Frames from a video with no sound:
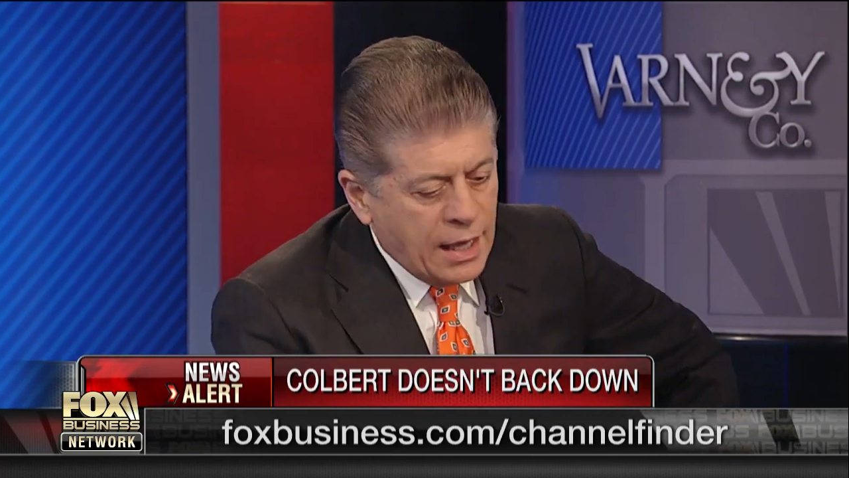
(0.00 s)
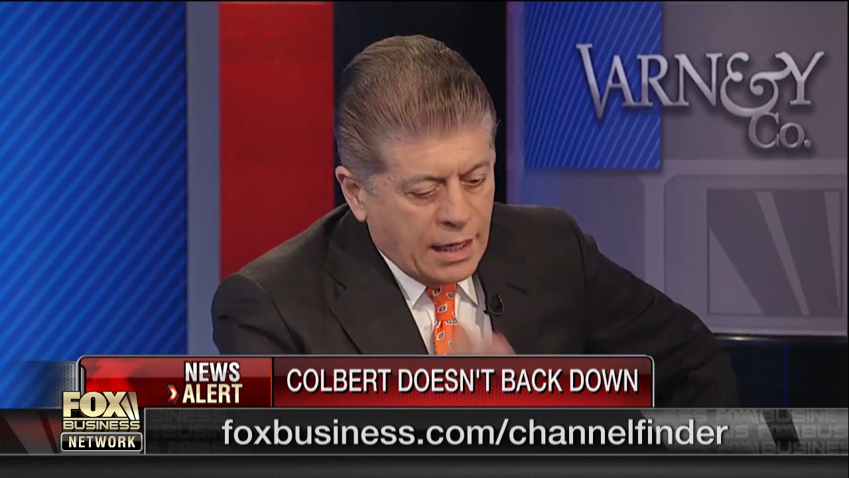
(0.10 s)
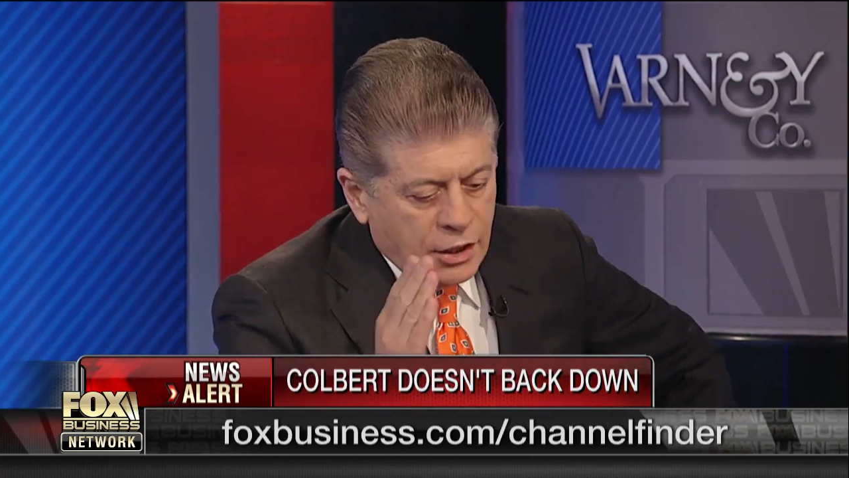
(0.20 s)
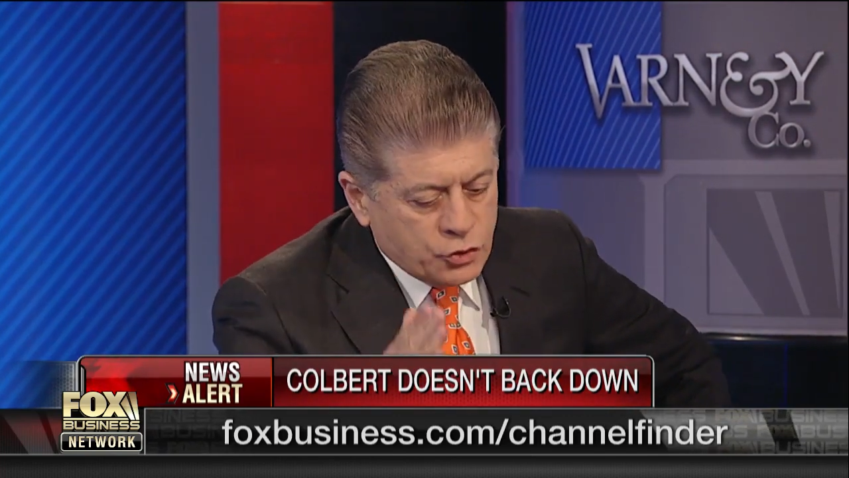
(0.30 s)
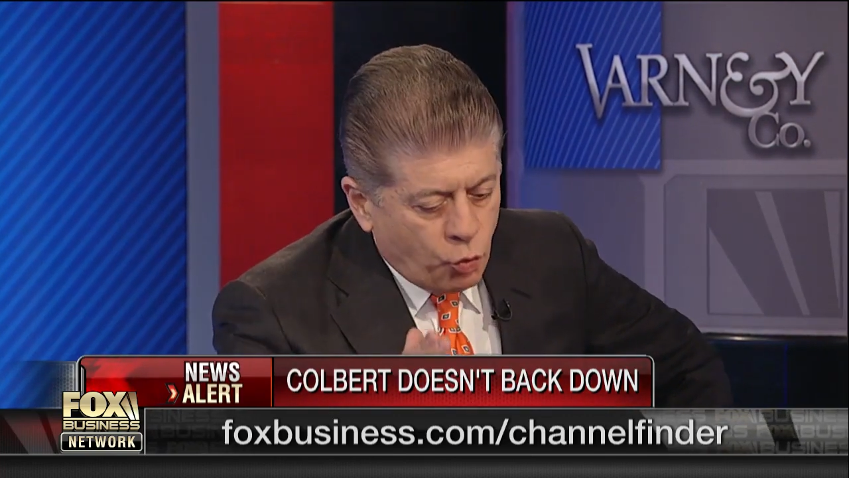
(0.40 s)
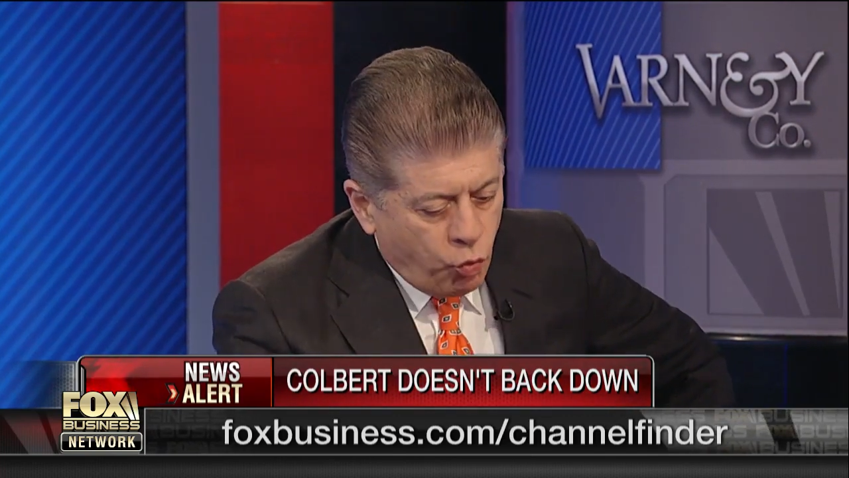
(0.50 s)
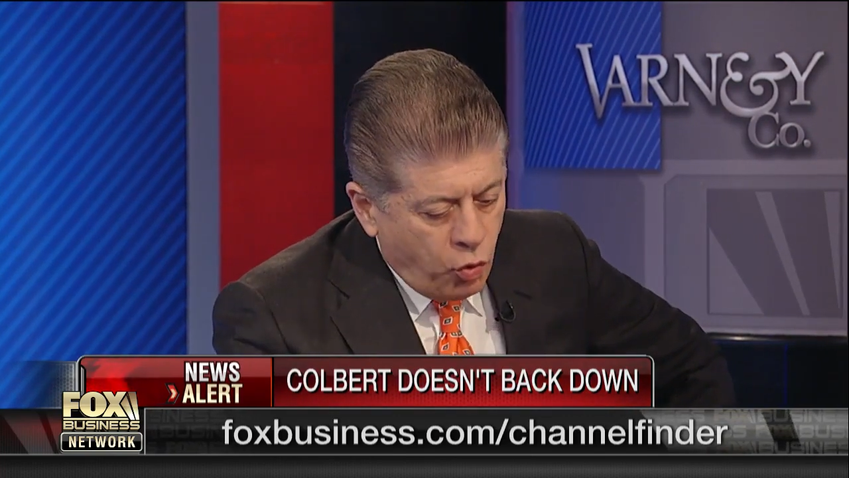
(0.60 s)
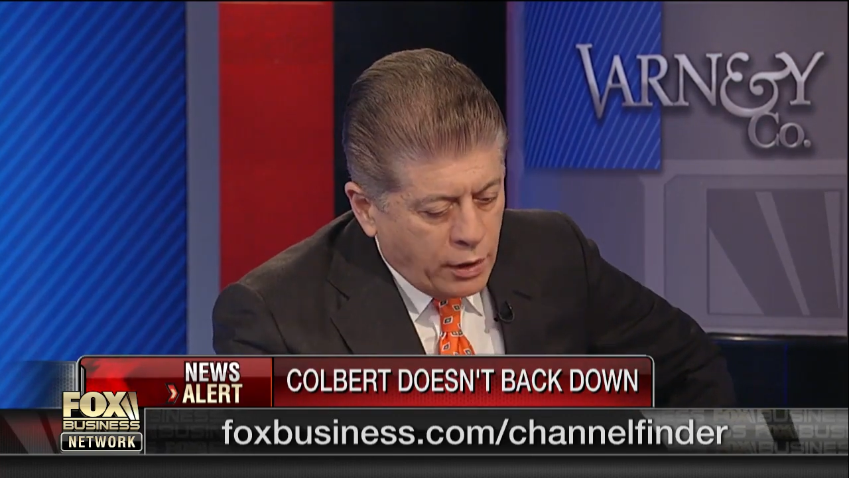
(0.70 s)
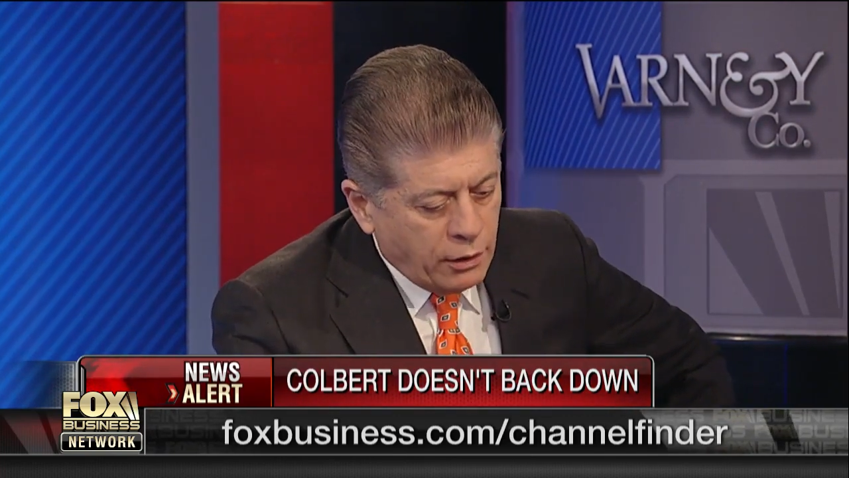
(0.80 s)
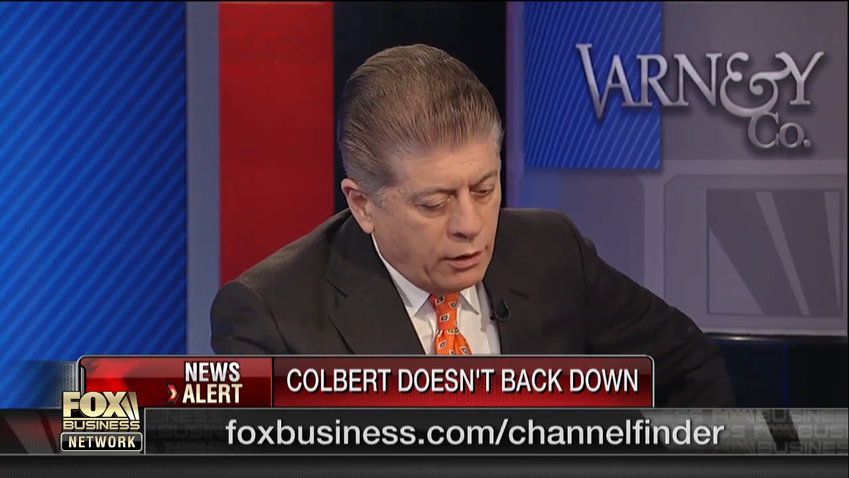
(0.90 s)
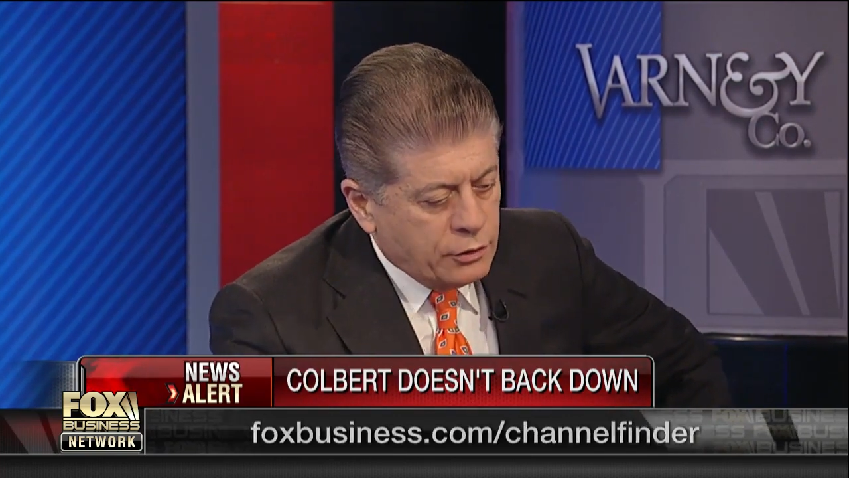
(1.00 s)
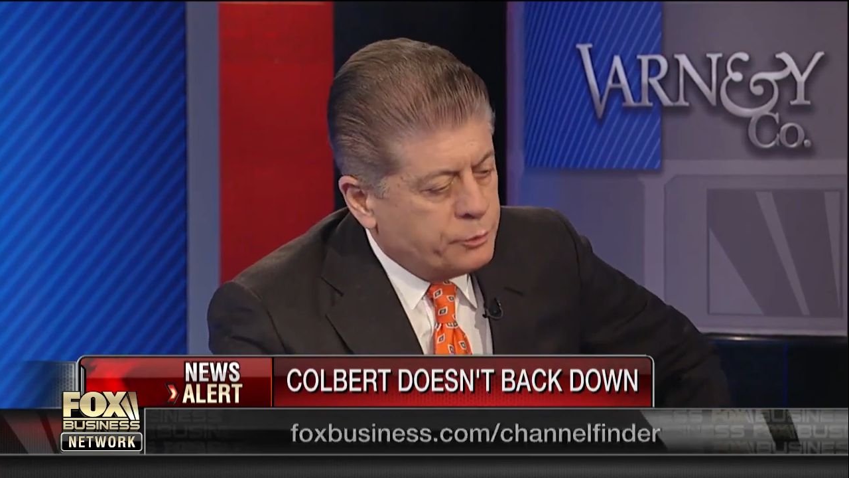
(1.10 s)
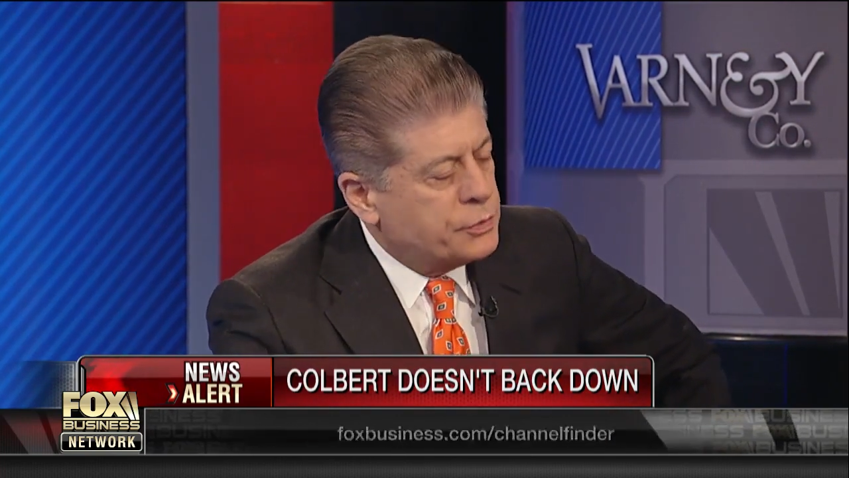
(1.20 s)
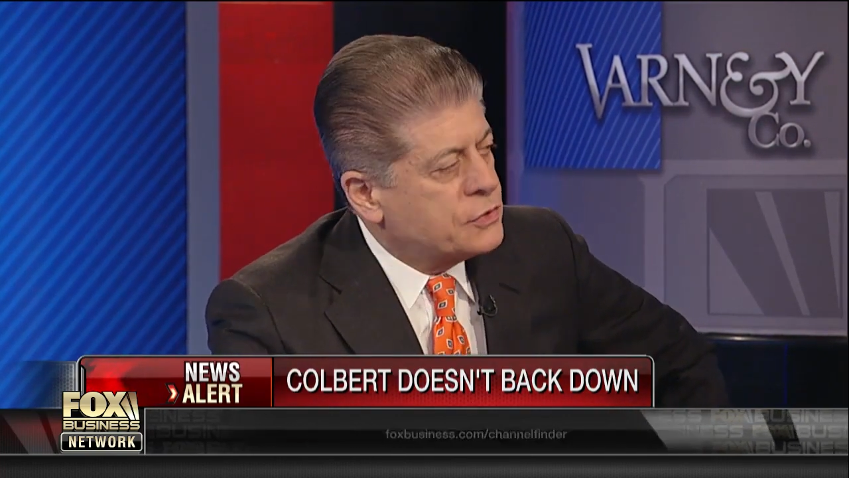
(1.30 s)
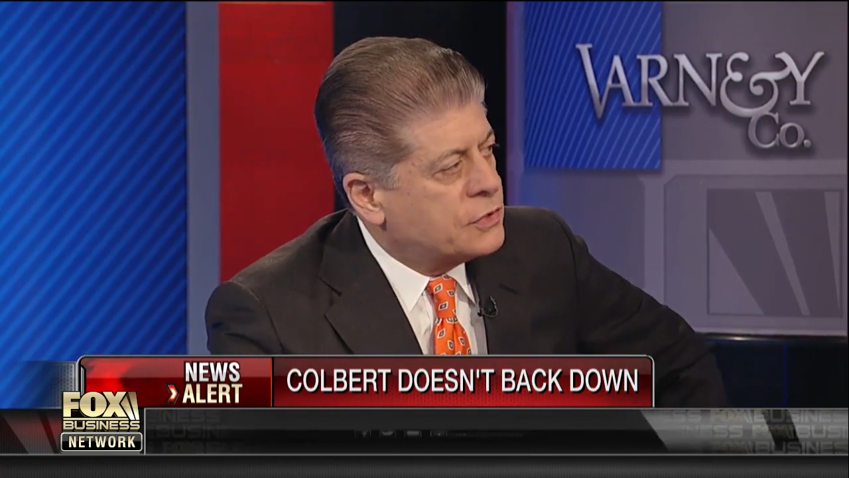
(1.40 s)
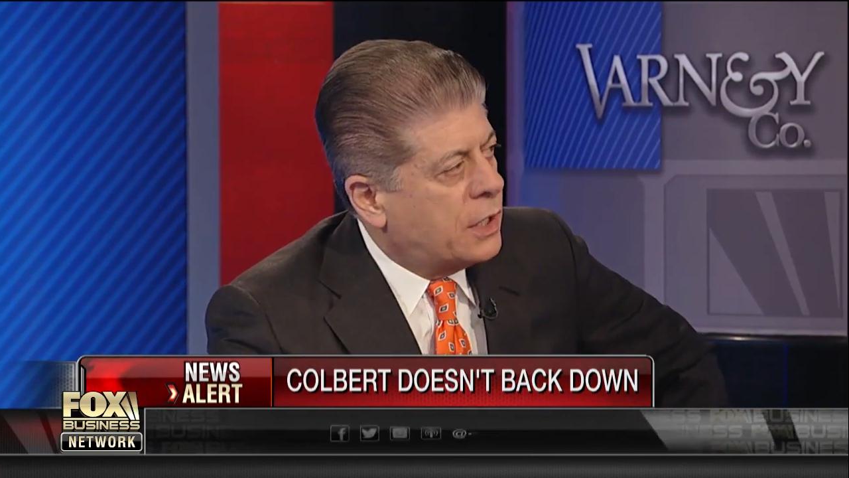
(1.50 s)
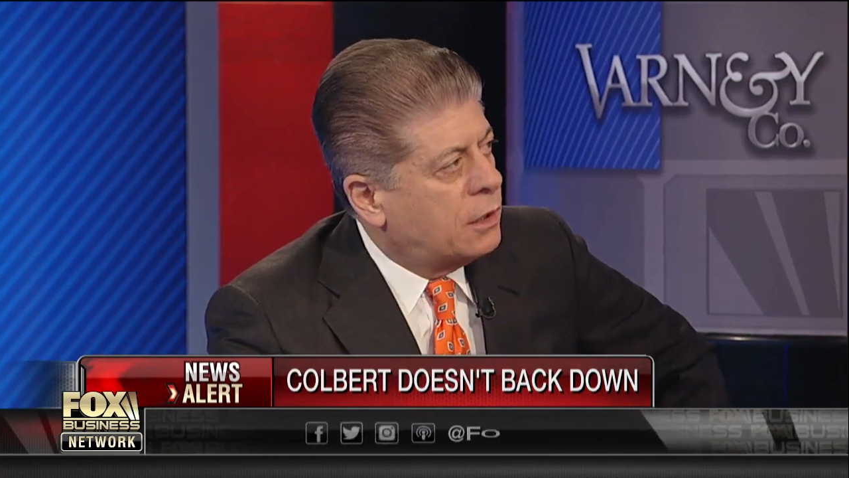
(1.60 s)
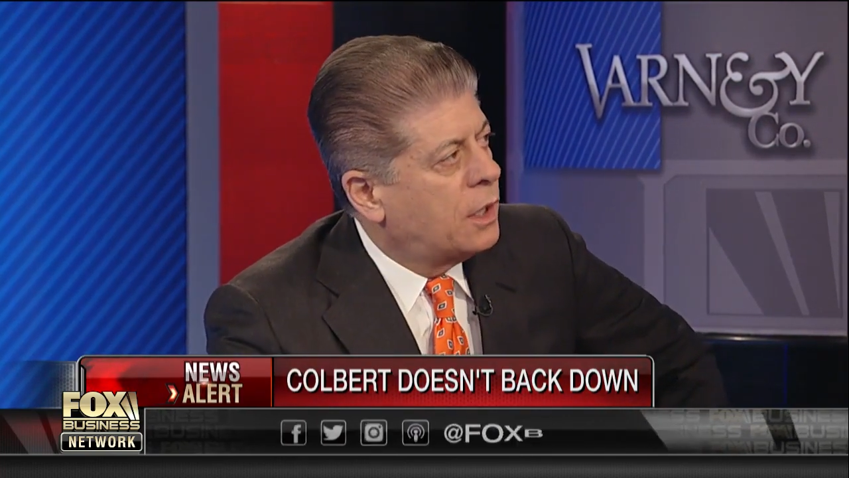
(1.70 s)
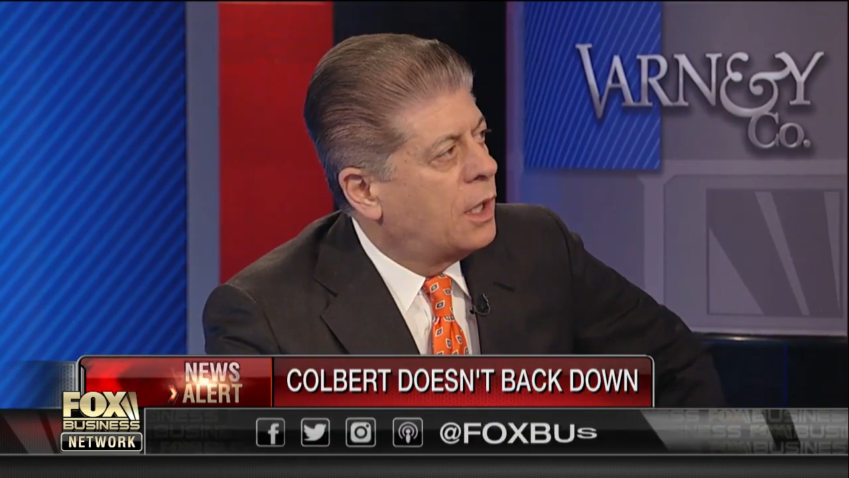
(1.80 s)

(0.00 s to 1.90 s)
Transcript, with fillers: it is 100%